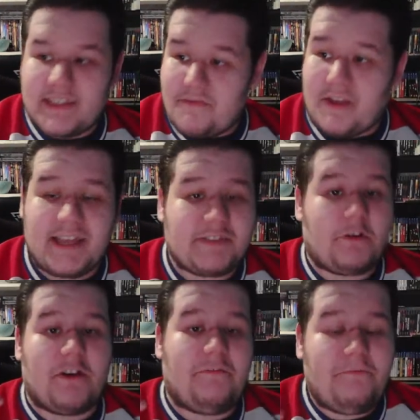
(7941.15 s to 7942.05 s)
If you guys
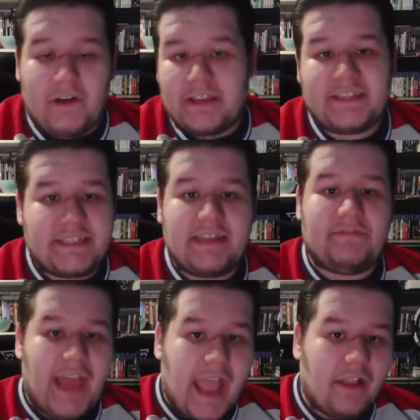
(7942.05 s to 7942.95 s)
want a funny Steve
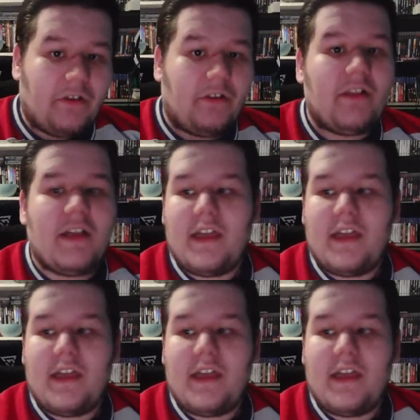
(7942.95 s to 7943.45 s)
Dangle